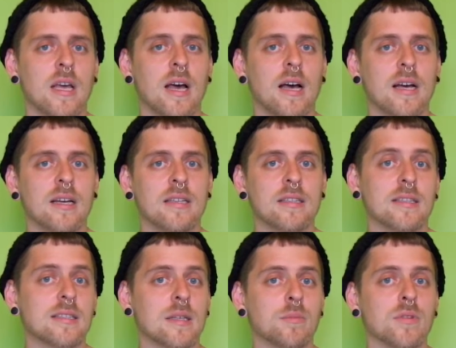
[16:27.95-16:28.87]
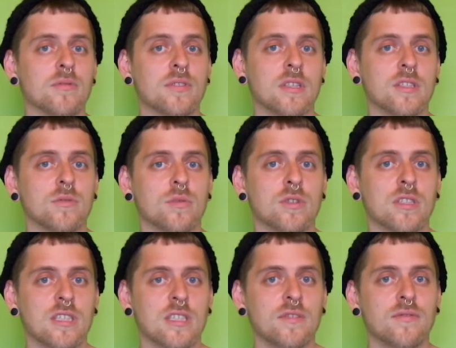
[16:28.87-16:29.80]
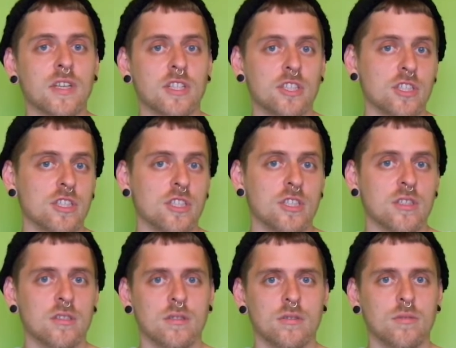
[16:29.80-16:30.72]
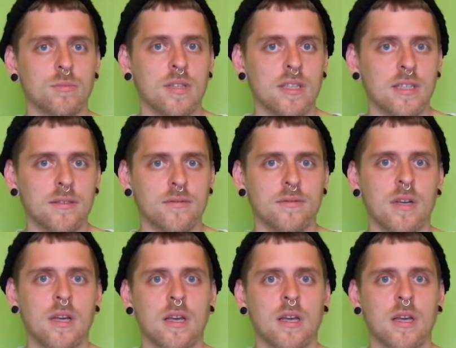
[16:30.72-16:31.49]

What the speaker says: An example of such a word is wierzyć, to believe.